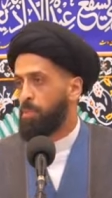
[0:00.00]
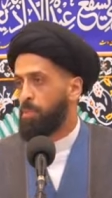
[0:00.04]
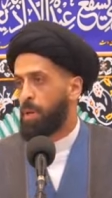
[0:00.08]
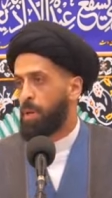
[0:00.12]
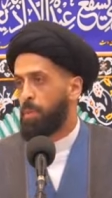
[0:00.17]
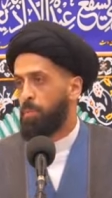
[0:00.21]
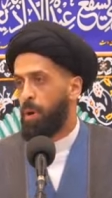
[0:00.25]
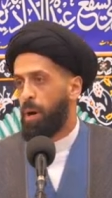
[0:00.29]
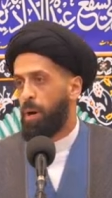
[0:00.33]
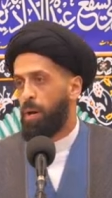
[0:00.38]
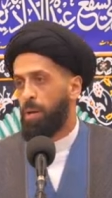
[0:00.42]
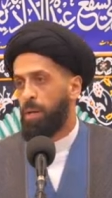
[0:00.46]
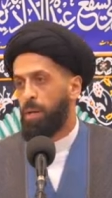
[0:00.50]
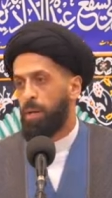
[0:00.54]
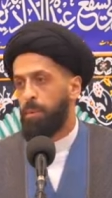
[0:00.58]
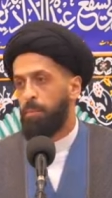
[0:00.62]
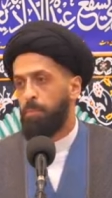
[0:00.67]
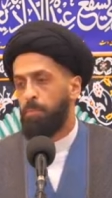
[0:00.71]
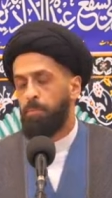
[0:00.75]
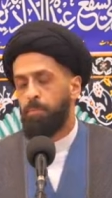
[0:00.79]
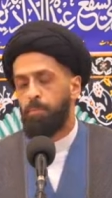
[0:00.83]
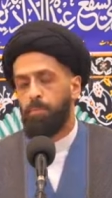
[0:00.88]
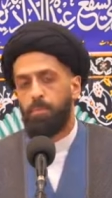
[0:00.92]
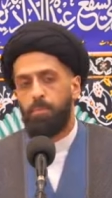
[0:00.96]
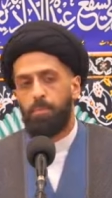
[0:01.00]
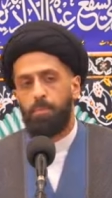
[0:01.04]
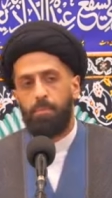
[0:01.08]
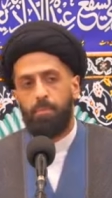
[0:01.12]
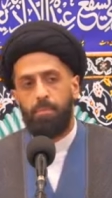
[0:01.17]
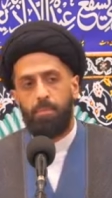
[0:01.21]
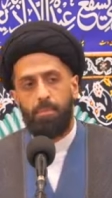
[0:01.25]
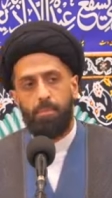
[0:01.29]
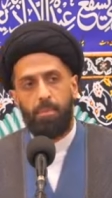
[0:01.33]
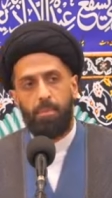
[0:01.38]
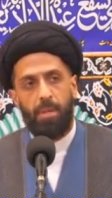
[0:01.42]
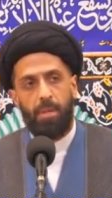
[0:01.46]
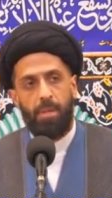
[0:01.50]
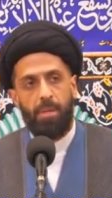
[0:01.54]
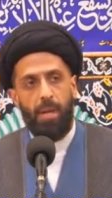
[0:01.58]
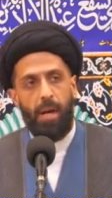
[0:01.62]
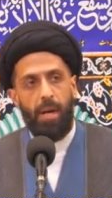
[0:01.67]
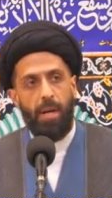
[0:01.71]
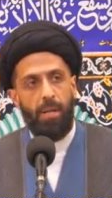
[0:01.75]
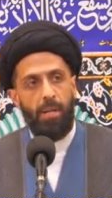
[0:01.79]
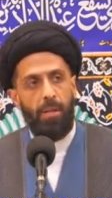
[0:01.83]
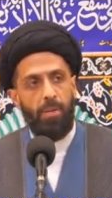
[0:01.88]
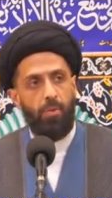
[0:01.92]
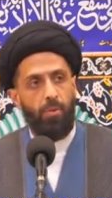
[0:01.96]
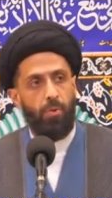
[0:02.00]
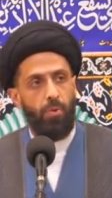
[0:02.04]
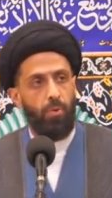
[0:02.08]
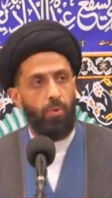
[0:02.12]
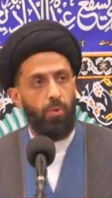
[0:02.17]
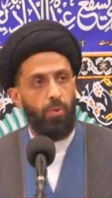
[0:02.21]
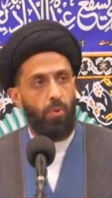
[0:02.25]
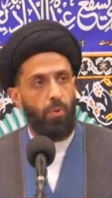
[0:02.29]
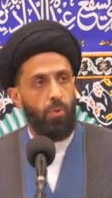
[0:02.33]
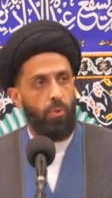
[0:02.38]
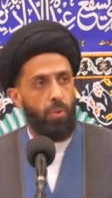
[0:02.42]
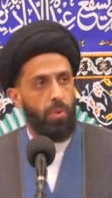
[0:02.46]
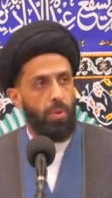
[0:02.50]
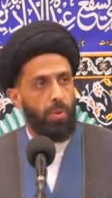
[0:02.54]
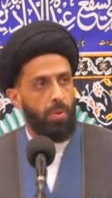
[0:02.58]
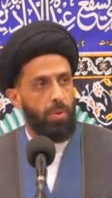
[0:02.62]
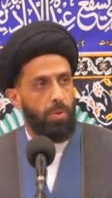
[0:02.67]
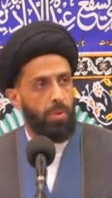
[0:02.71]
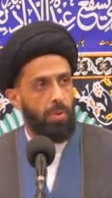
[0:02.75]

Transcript: be upon him, decided to